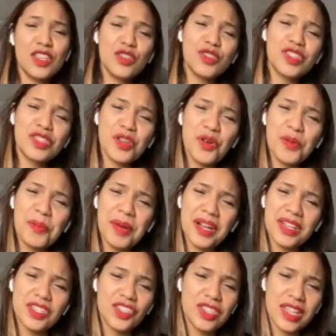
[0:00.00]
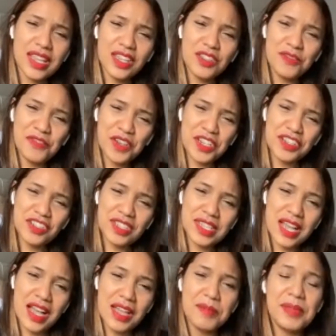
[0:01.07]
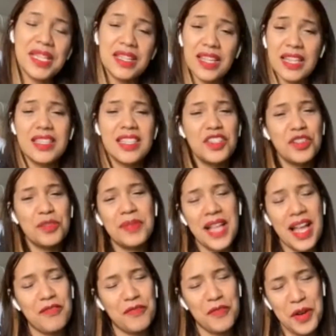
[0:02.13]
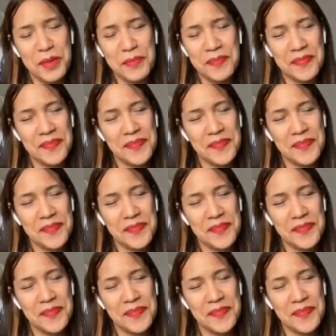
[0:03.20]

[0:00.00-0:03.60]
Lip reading: you so much. Thank you for your time and lending your platform.